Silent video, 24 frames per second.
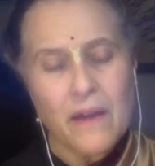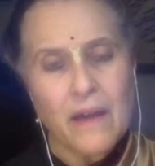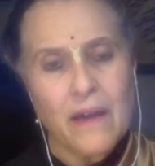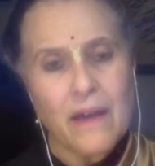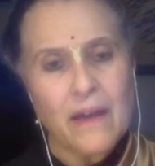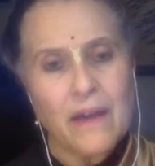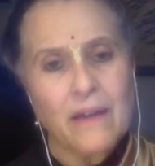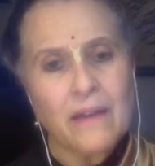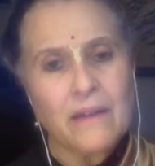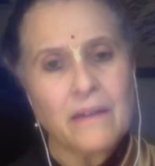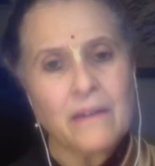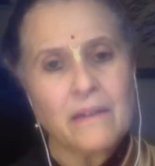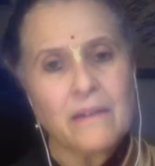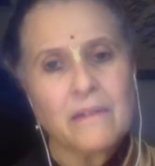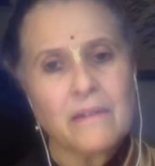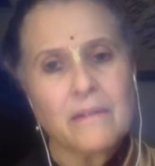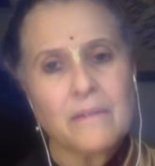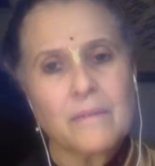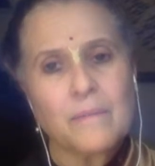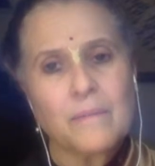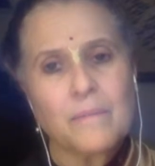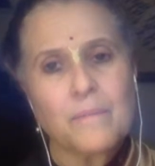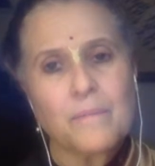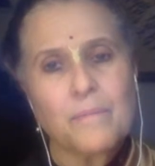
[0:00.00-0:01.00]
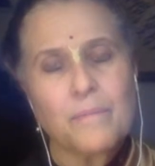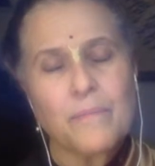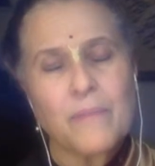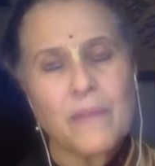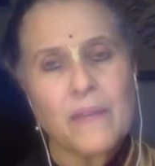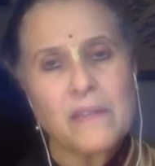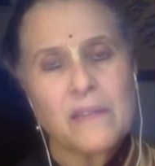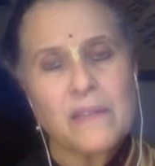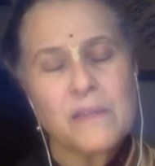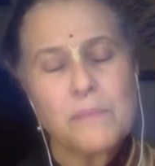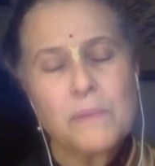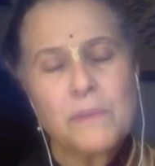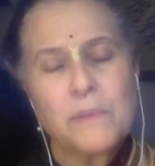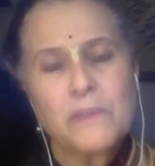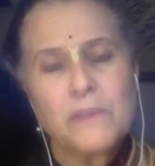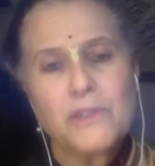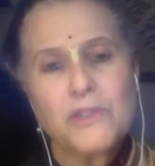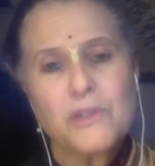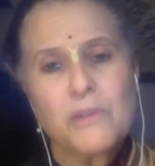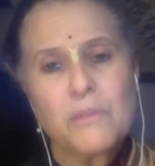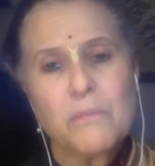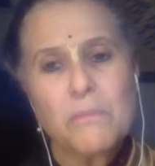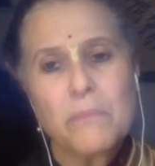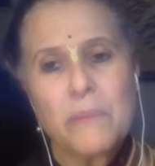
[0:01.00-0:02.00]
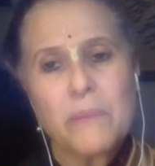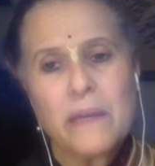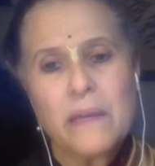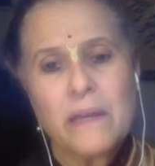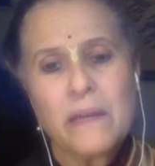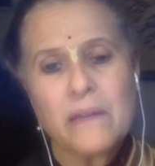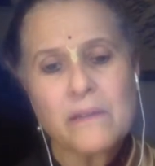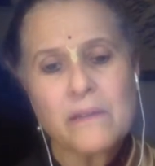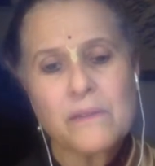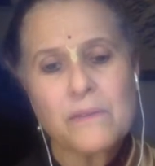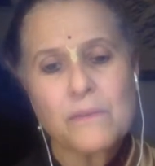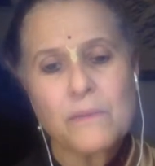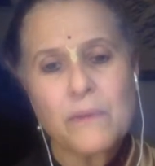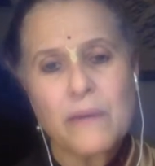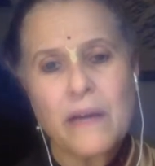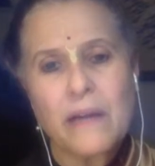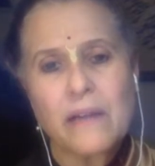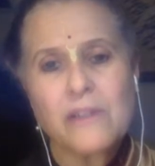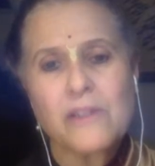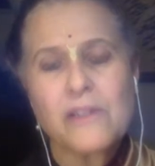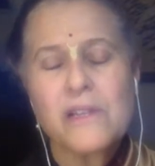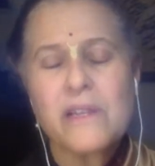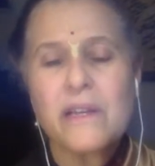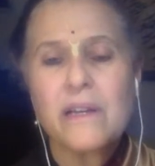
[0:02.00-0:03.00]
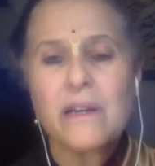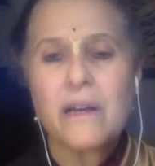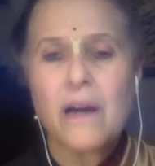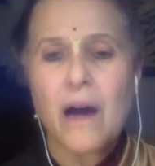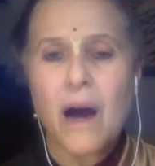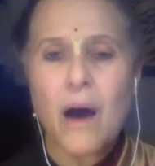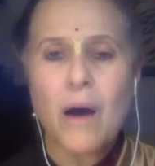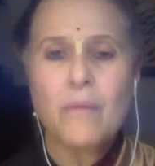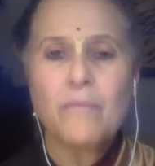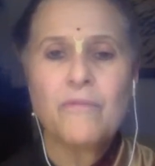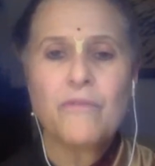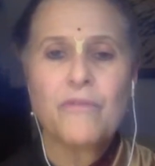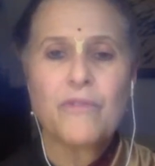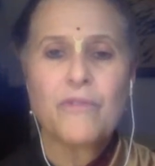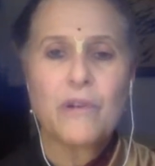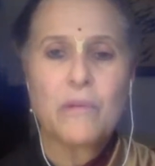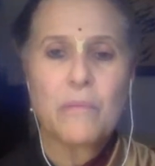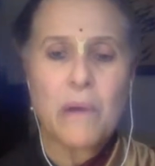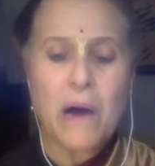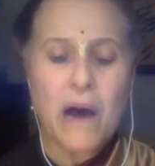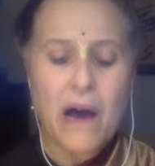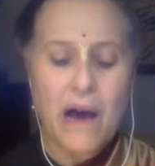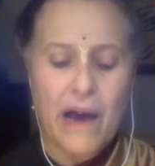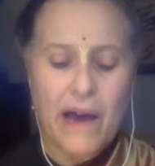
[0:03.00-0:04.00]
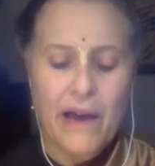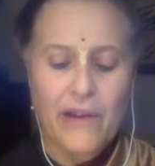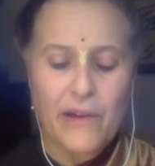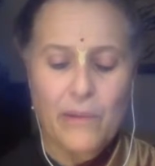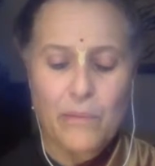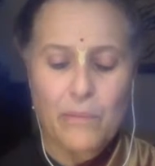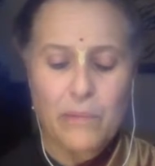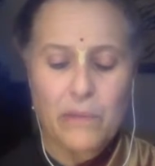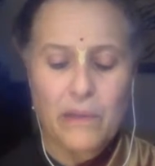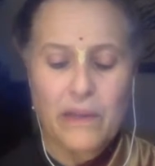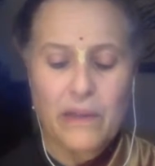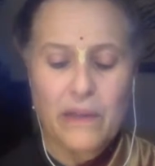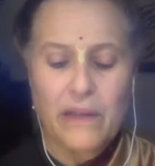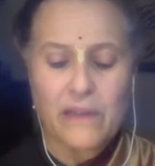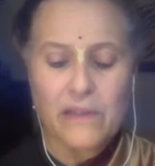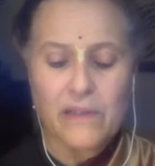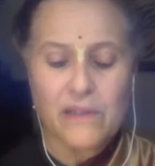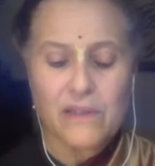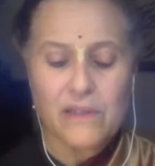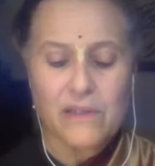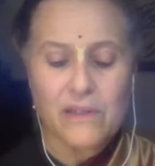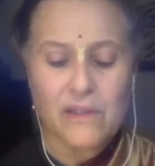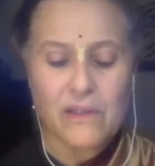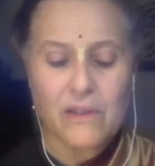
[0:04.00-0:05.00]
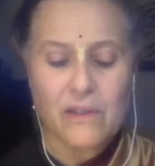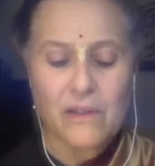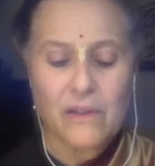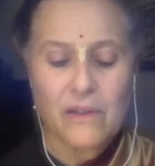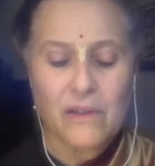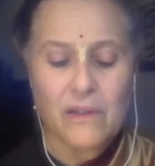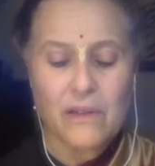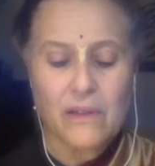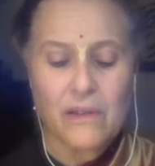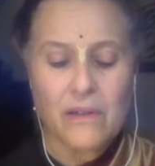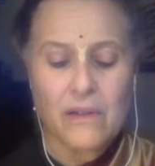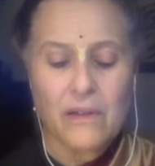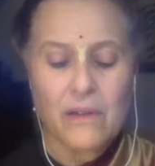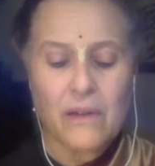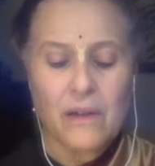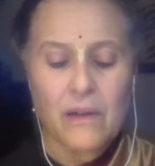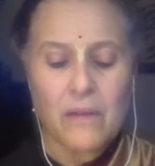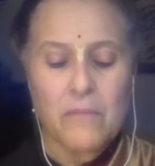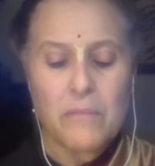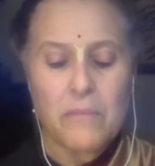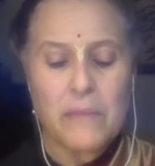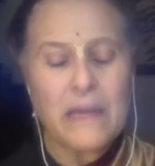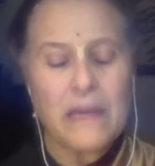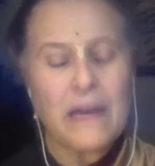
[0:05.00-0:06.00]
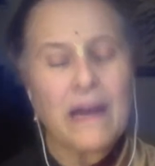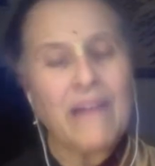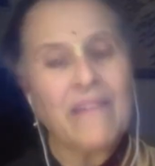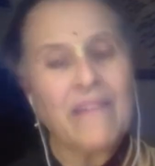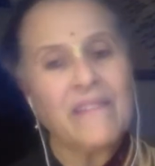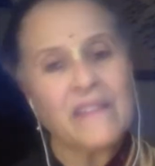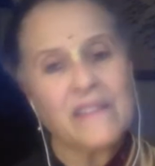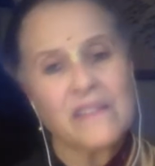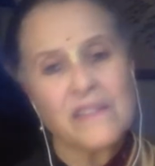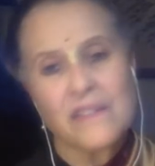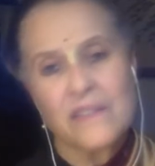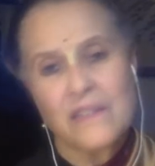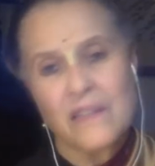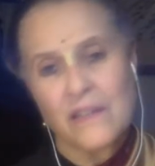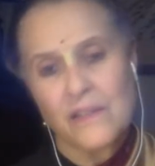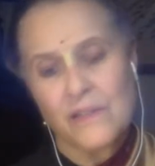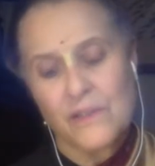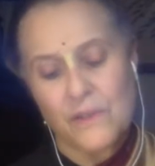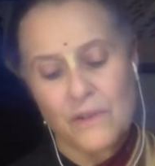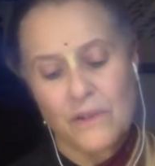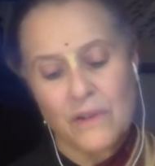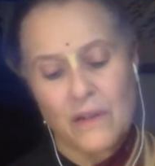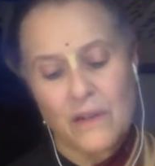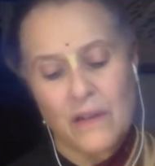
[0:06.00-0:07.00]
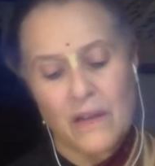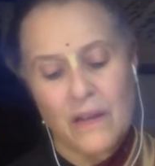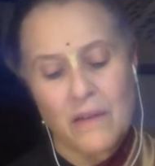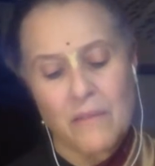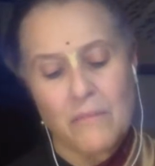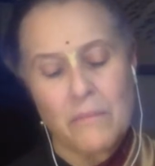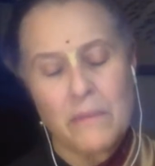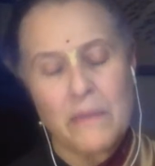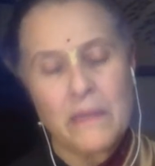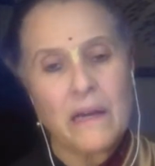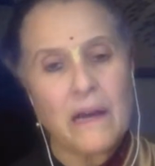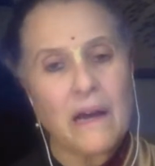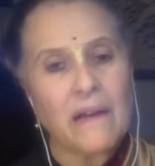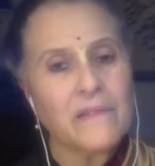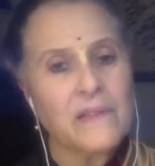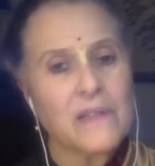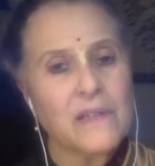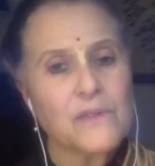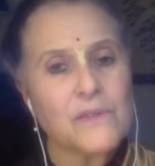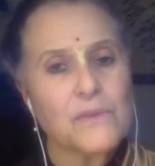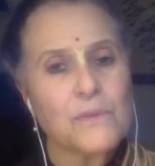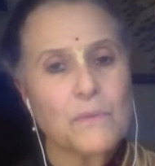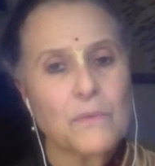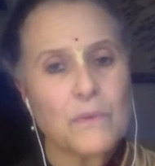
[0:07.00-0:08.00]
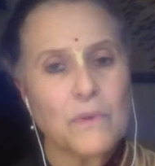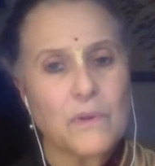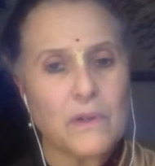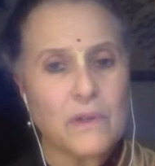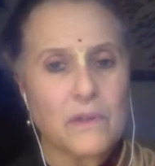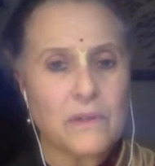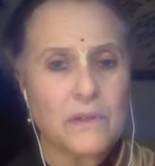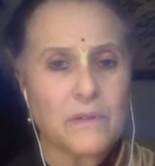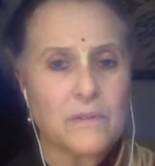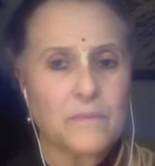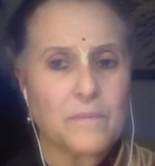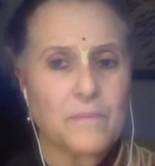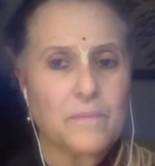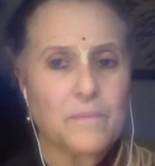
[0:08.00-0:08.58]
And as spiritual beings, we actually come from a higher place beyond this desert and beyond this world.